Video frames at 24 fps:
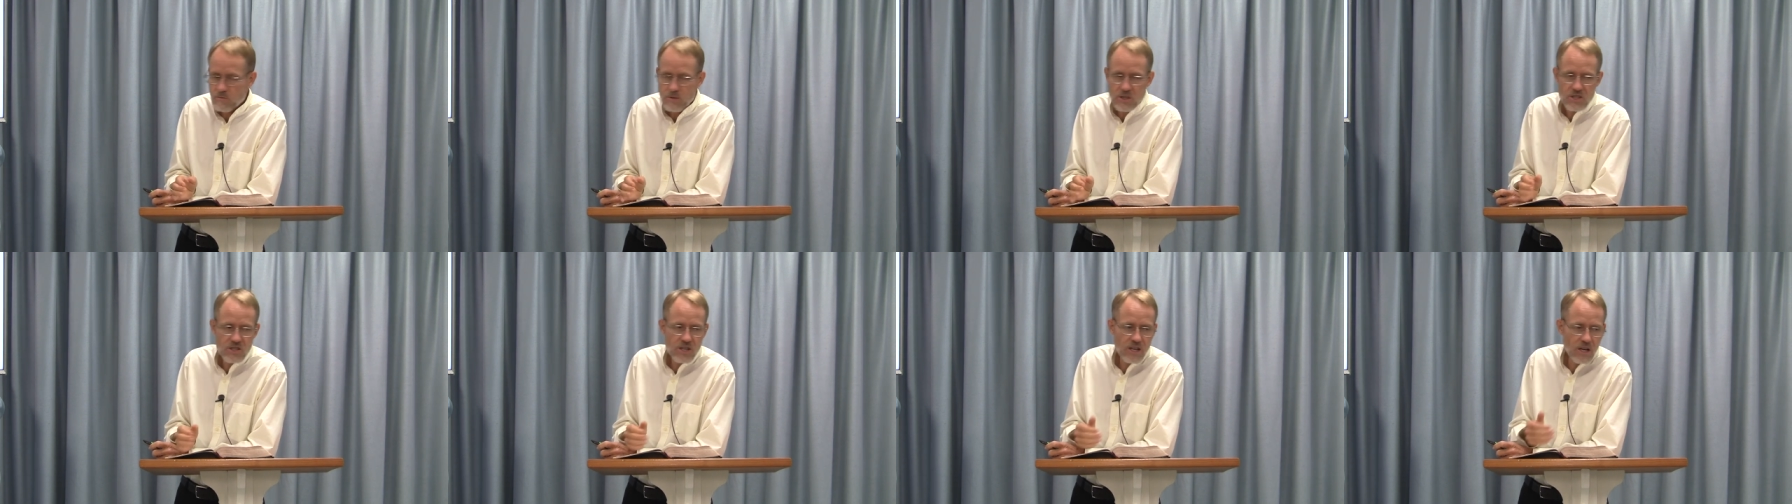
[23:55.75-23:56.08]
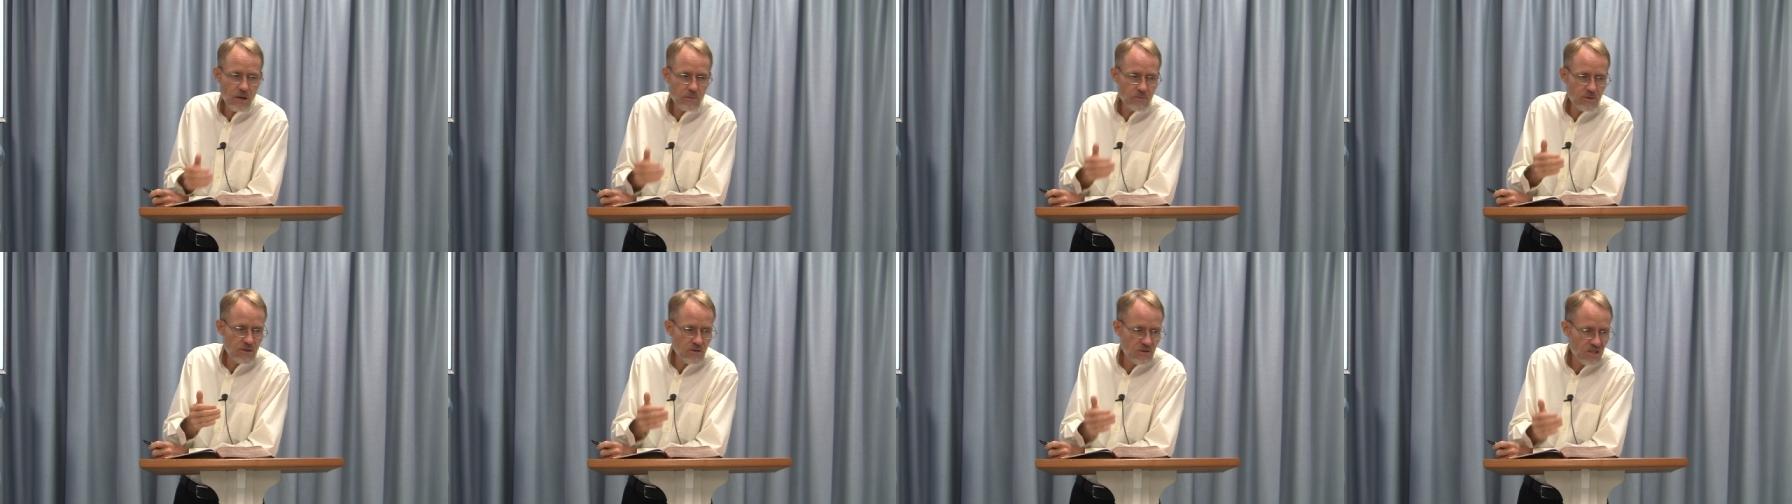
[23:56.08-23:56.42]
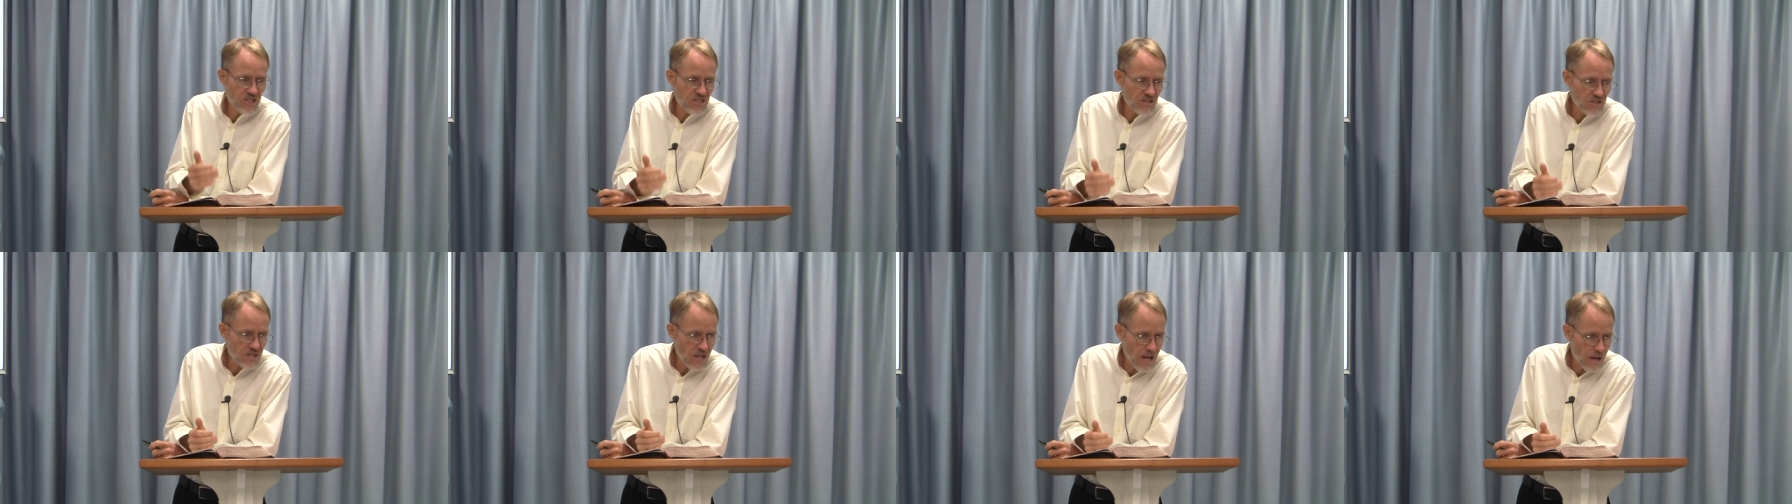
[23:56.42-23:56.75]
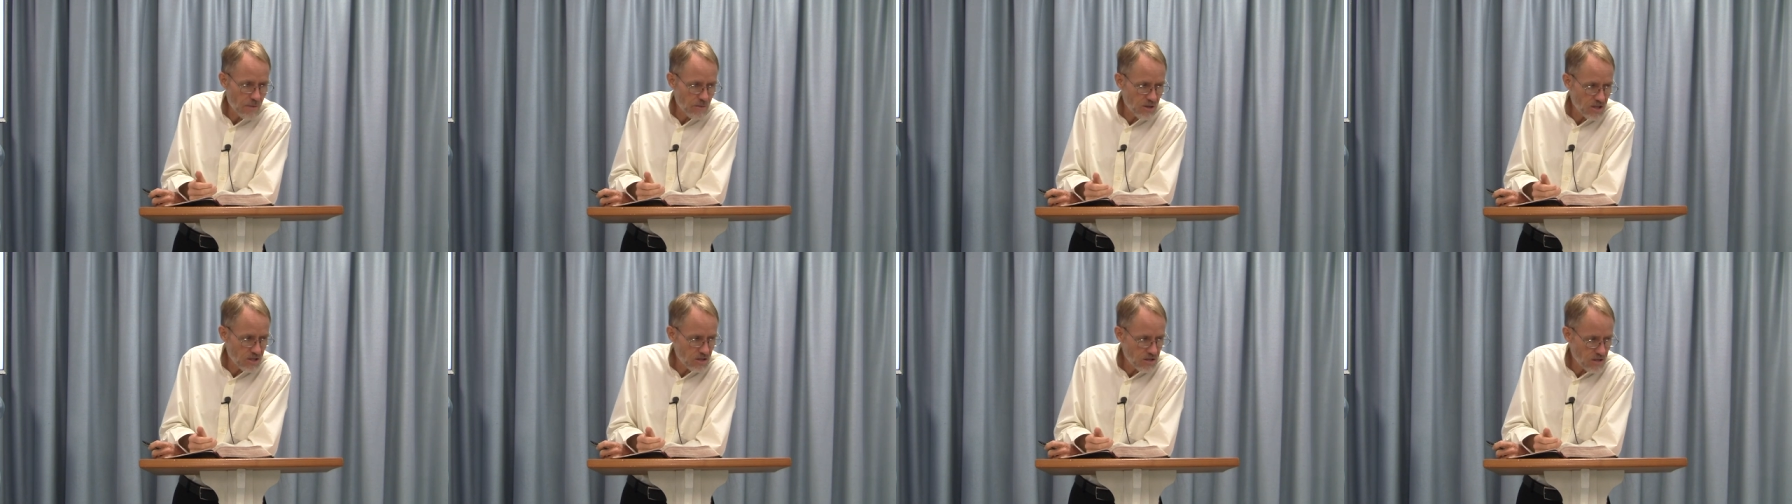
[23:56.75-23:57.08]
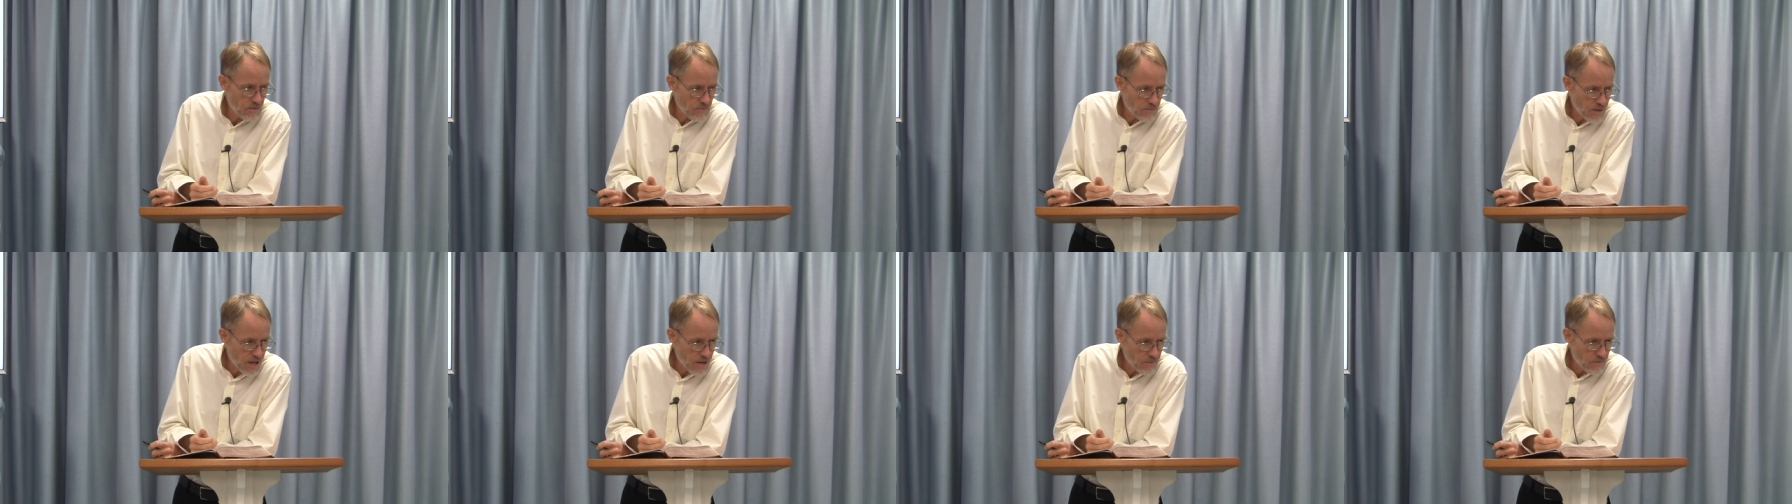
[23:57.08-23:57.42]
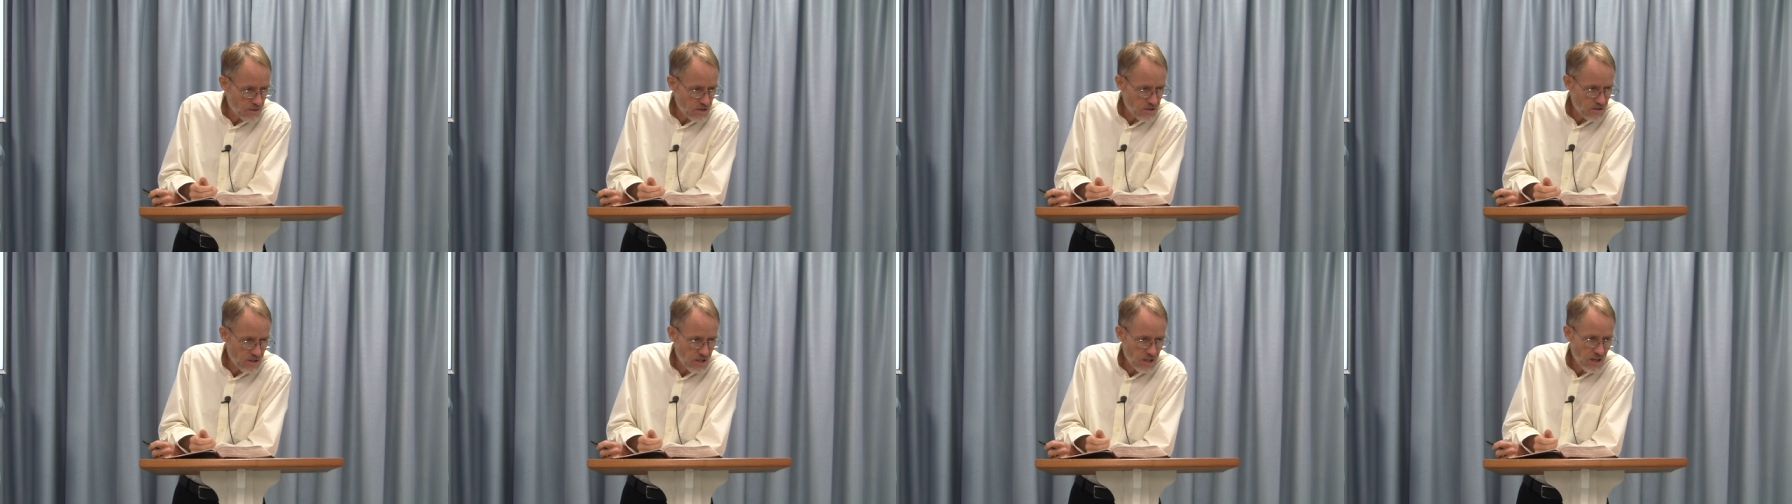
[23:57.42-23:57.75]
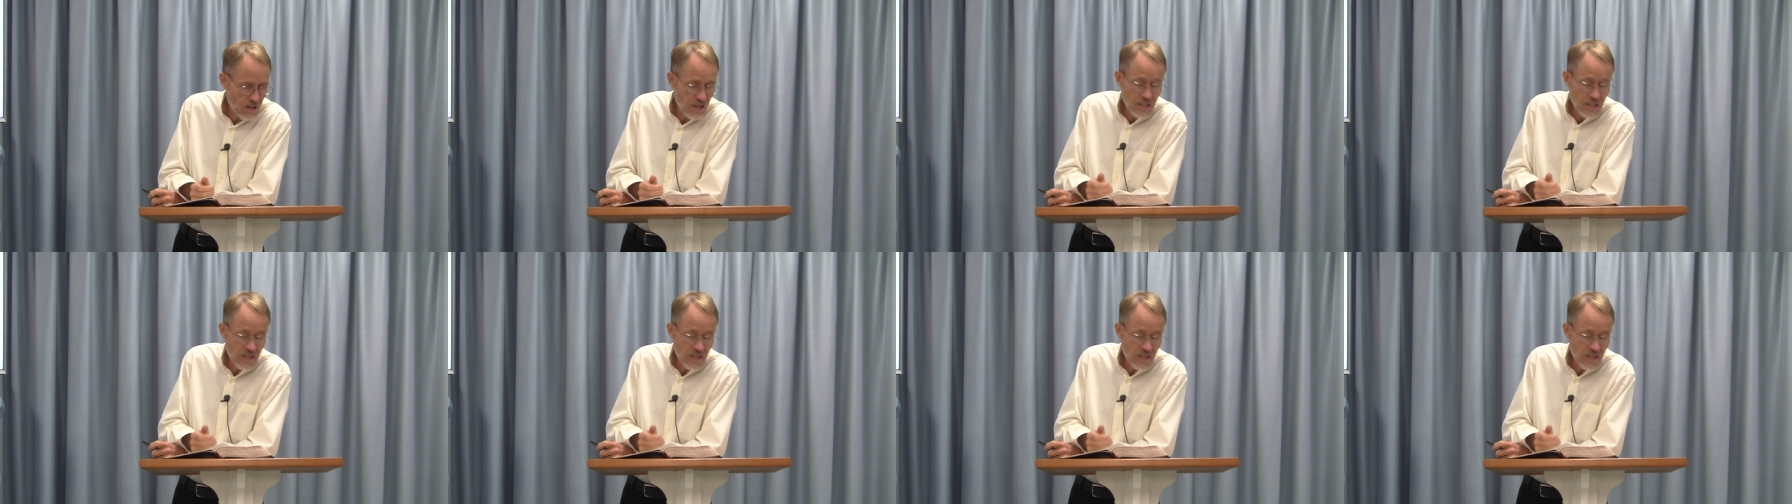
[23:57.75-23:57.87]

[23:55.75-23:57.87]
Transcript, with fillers: which helped to establish the papacy,